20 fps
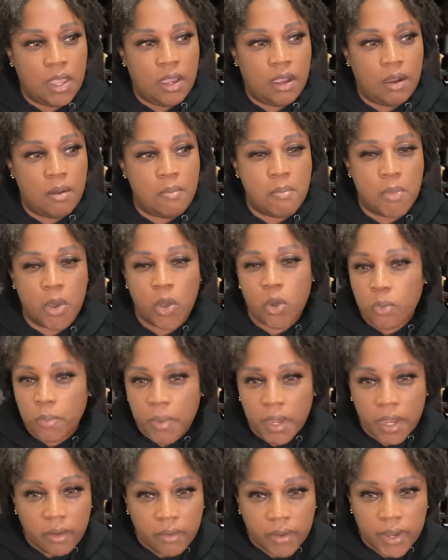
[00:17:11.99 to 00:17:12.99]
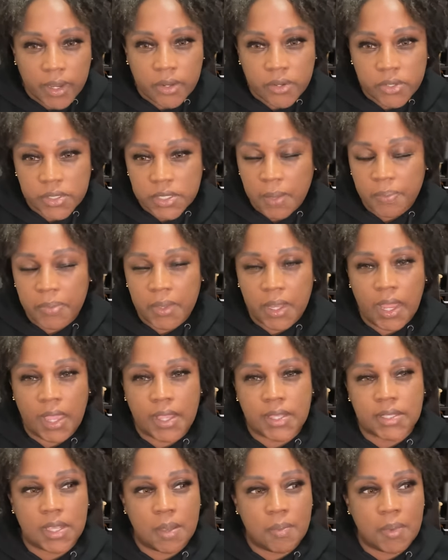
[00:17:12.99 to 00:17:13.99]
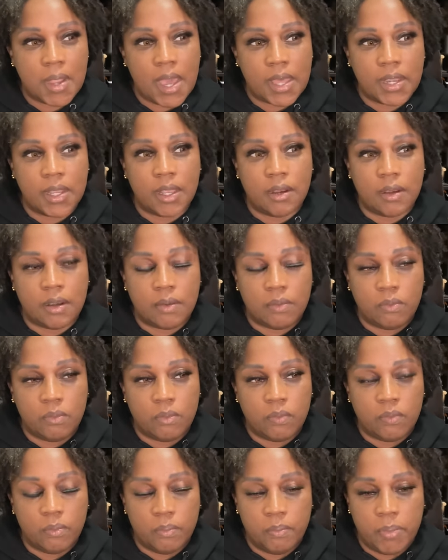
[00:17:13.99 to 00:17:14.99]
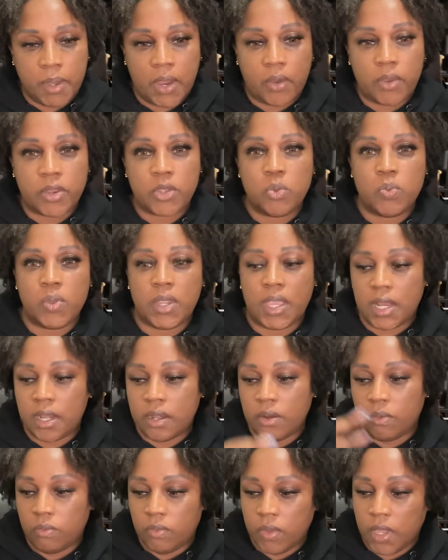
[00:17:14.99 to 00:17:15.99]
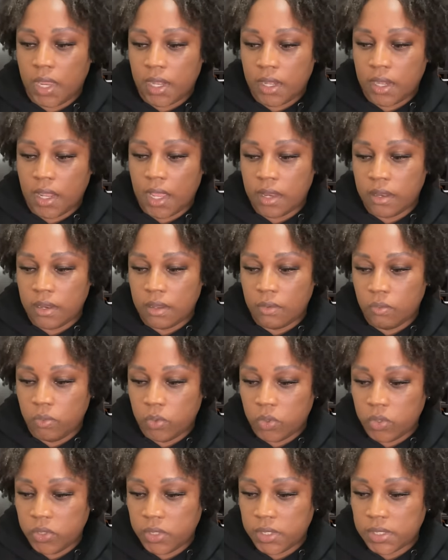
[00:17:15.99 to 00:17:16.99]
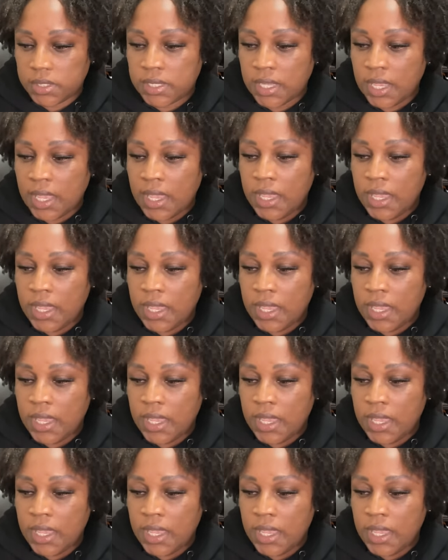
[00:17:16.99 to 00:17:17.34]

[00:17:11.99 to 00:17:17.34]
a myrrhberry or something, like some kind of berry you would get in the, in in the woods.